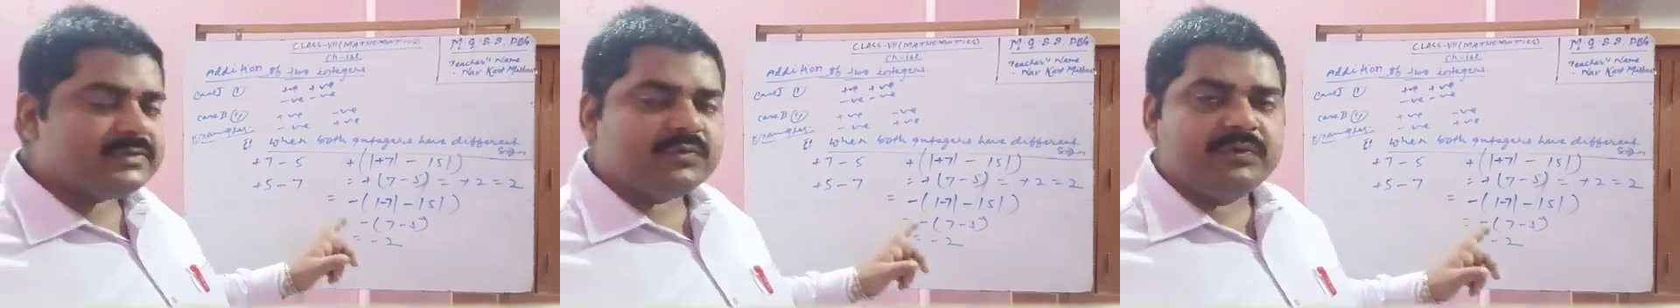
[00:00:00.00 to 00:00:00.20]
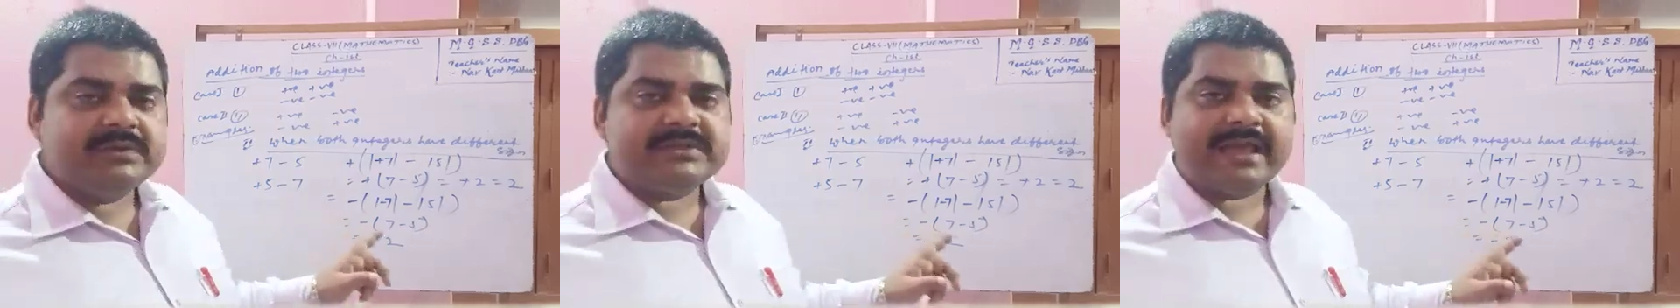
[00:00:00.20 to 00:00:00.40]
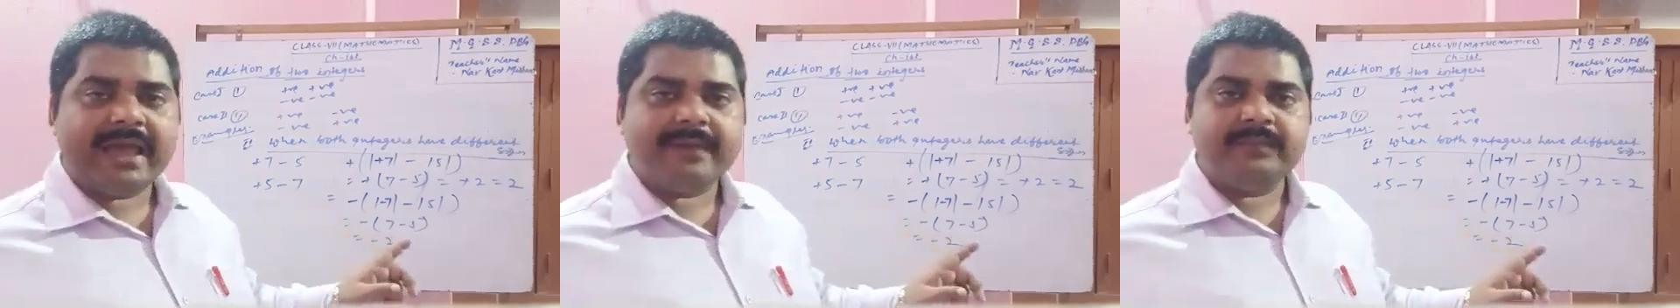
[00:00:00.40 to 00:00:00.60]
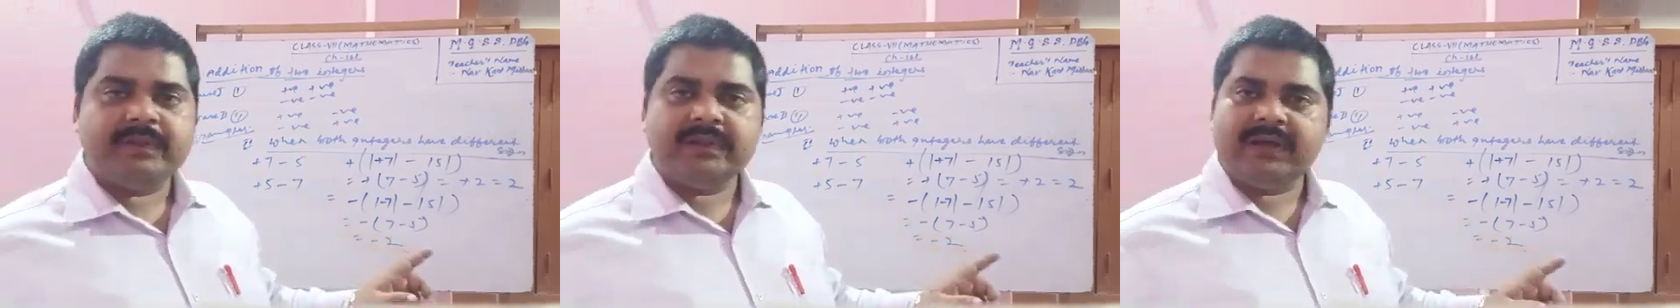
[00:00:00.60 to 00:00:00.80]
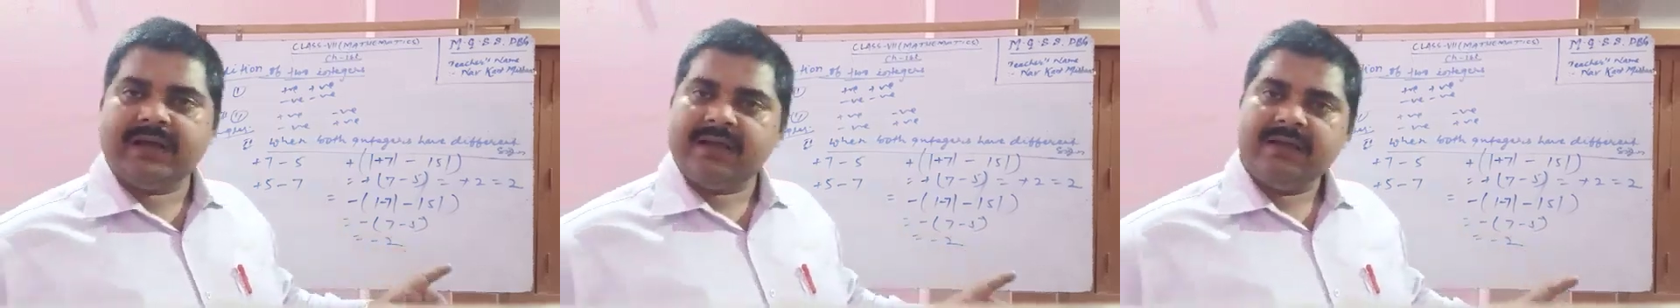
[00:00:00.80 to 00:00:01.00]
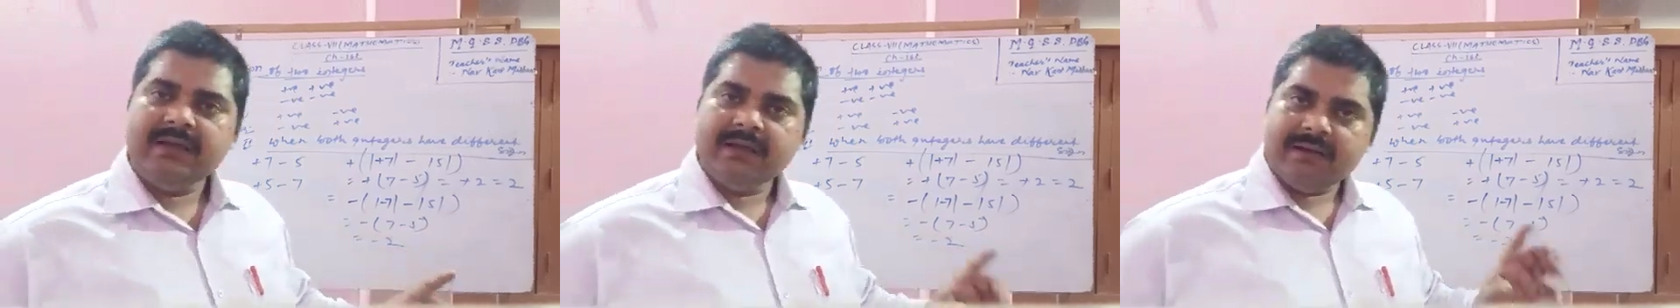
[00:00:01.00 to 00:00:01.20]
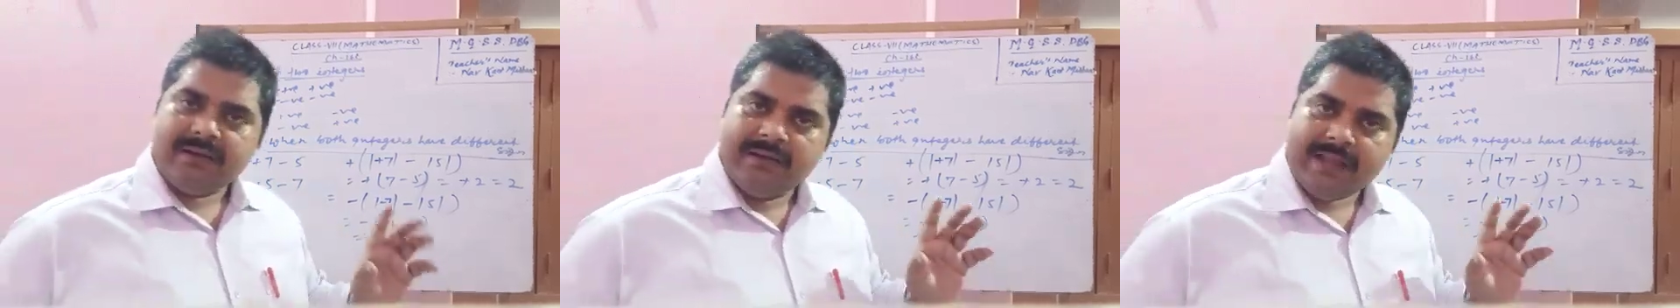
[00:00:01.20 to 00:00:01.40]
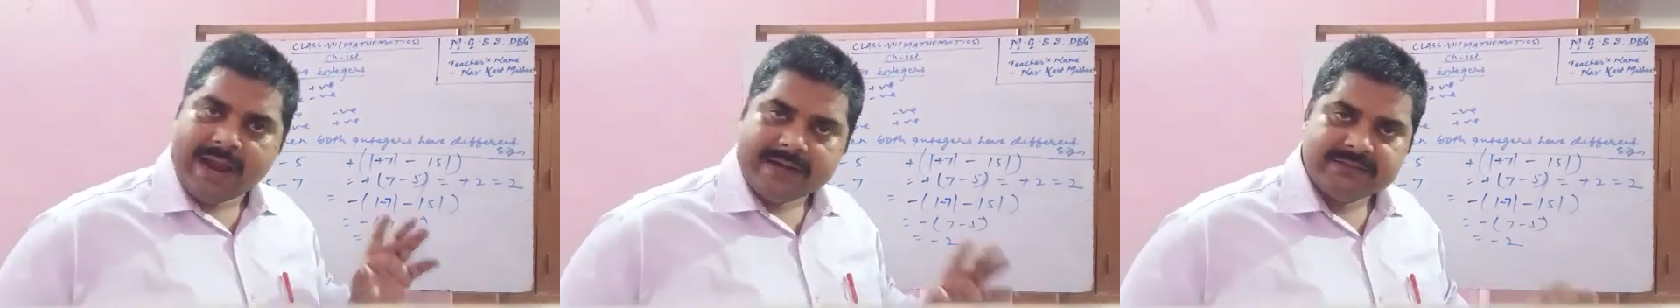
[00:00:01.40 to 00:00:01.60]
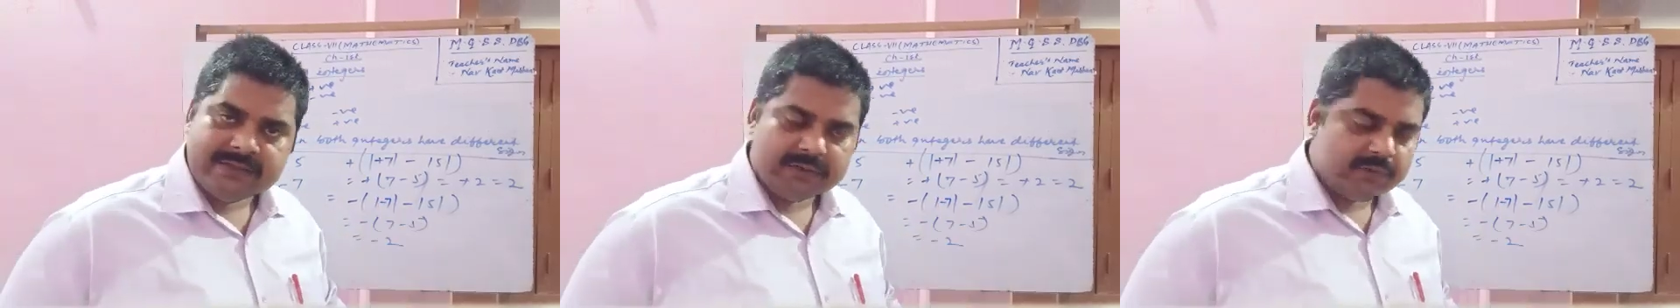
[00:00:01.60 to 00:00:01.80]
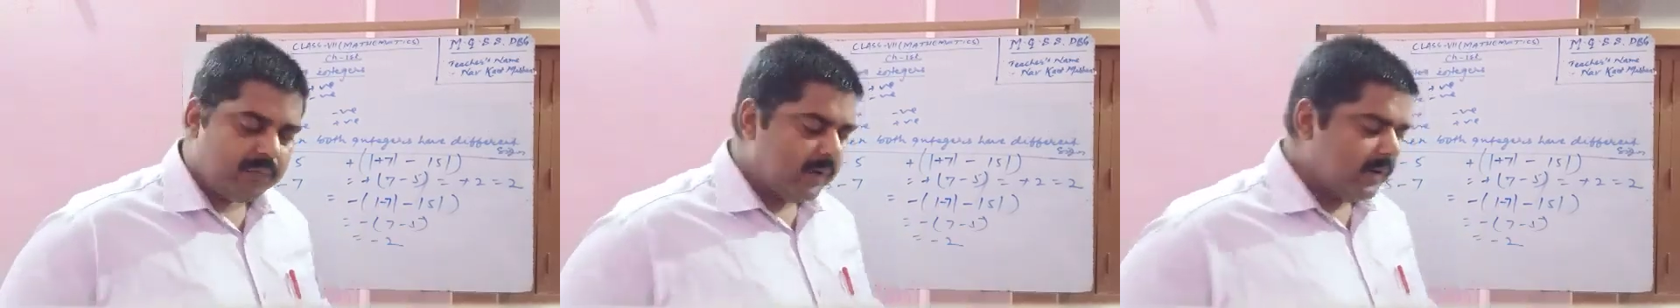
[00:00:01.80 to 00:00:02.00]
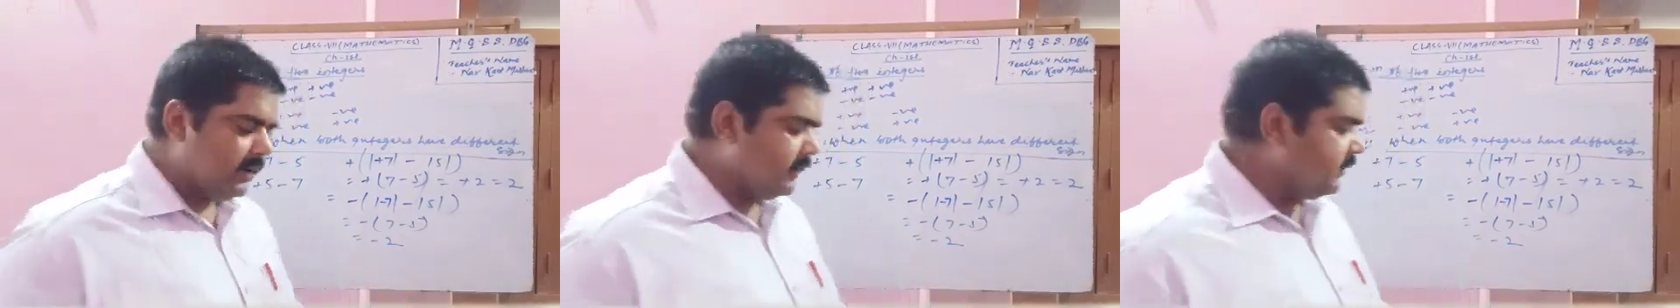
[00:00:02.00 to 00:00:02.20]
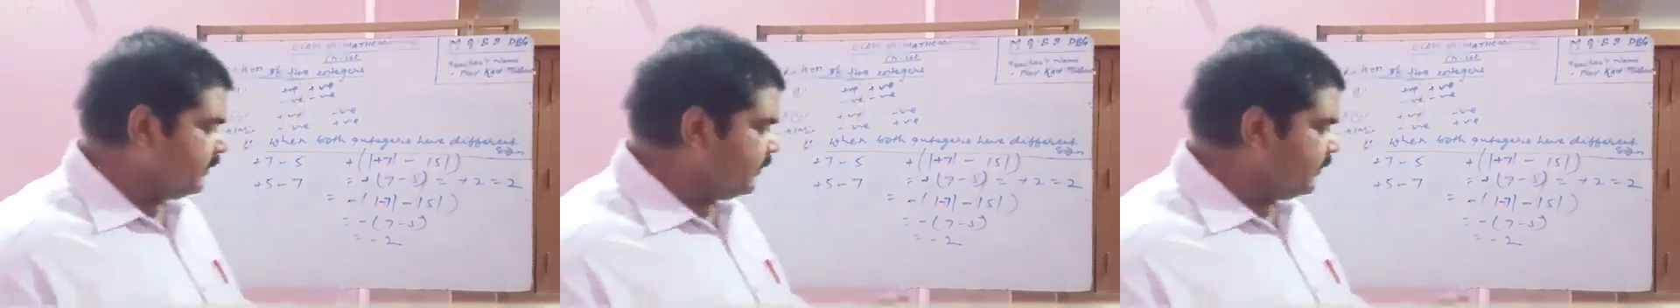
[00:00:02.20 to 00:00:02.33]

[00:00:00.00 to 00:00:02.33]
which have the larger one.